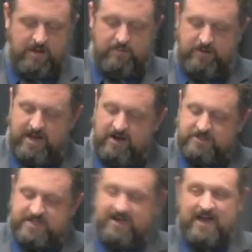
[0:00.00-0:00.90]
We got to
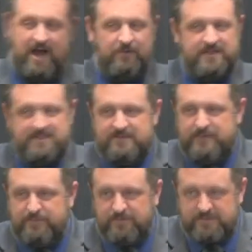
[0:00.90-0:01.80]
understand God only sees
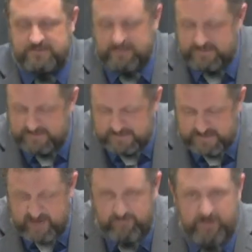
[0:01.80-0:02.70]
people. He sees
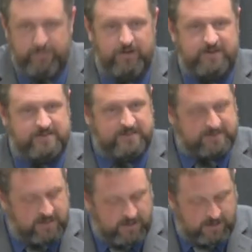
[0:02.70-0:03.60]
saved people and he
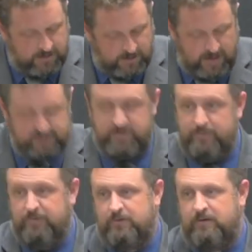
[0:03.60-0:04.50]
sees lost
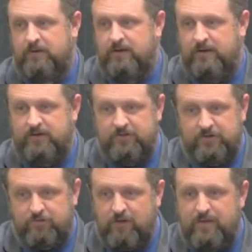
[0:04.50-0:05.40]
people. And he doesn't
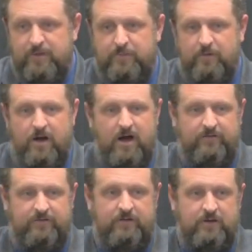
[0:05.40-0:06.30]
just write people
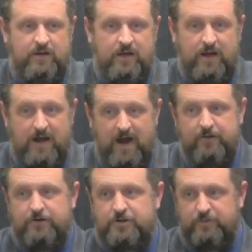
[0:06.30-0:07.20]
off, and
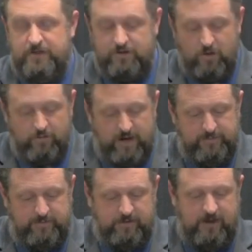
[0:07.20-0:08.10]
neither should we. Don't write
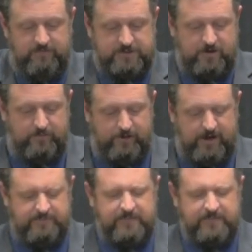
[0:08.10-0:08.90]
people off. Let's go ahead and pray.